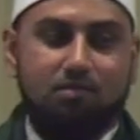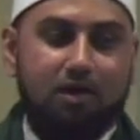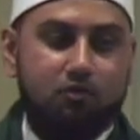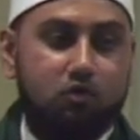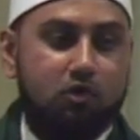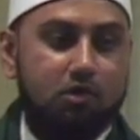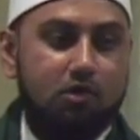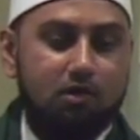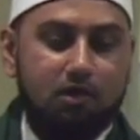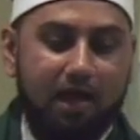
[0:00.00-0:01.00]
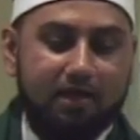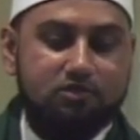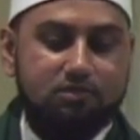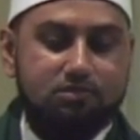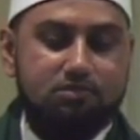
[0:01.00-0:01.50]
about your
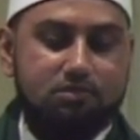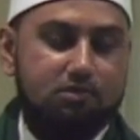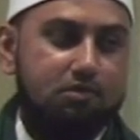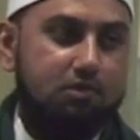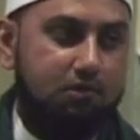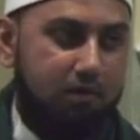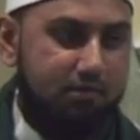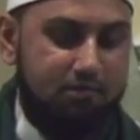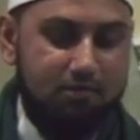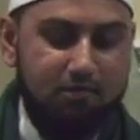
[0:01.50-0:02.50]
actions, Right.